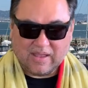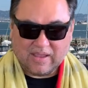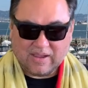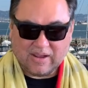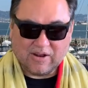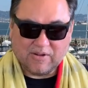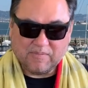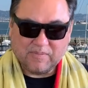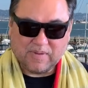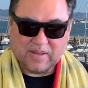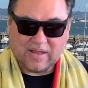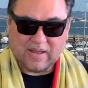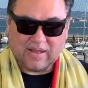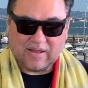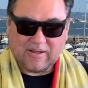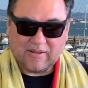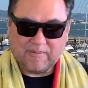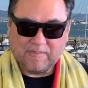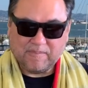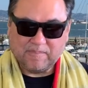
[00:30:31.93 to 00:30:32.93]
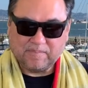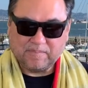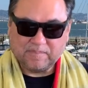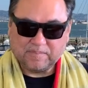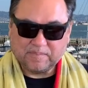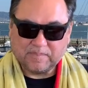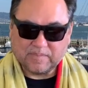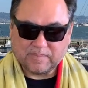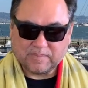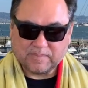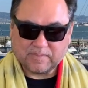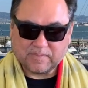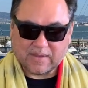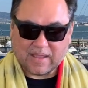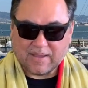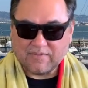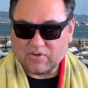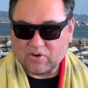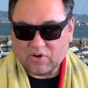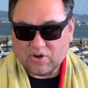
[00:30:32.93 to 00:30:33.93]
you know, um,
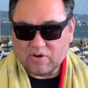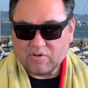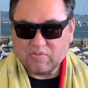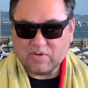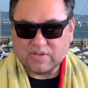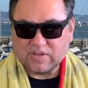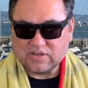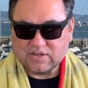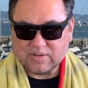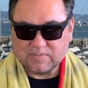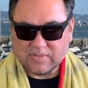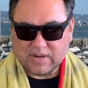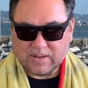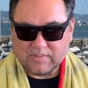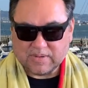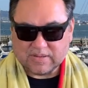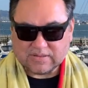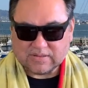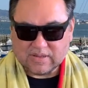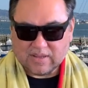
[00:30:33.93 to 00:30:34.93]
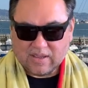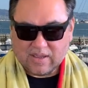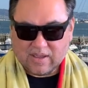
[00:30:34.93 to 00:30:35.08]
I haven't heard what the ship name is,